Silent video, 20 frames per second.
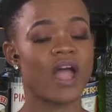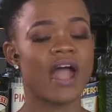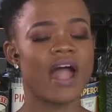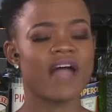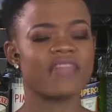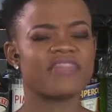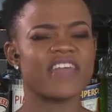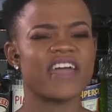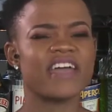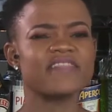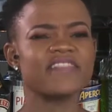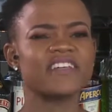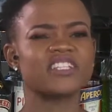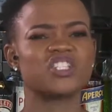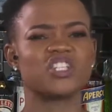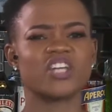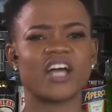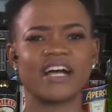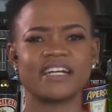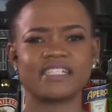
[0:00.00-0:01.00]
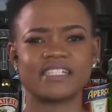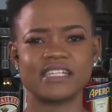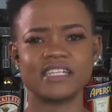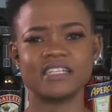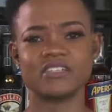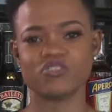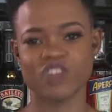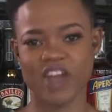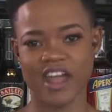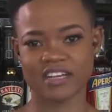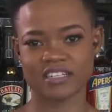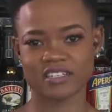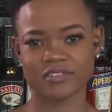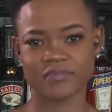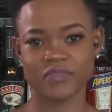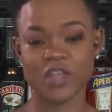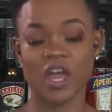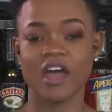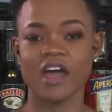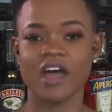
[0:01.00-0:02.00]
And then the GIT tract,
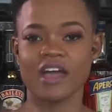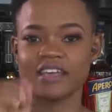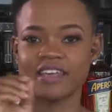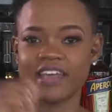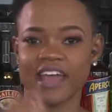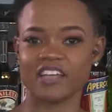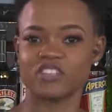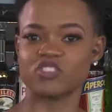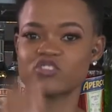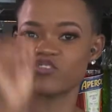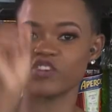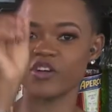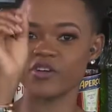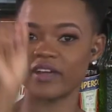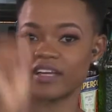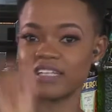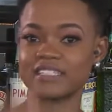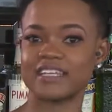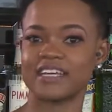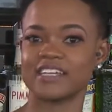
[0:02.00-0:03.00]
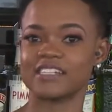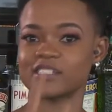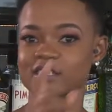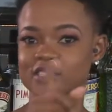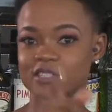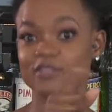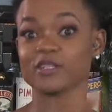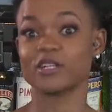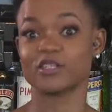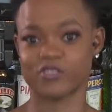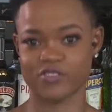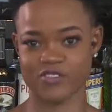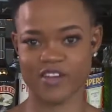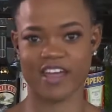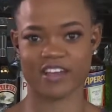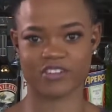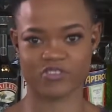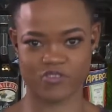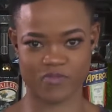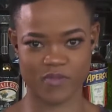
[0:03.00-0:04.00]
gastrointestinal
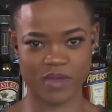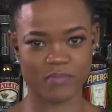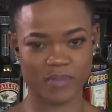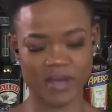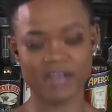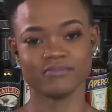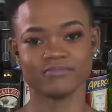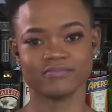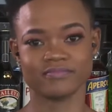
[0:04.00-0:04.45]
tract, remember?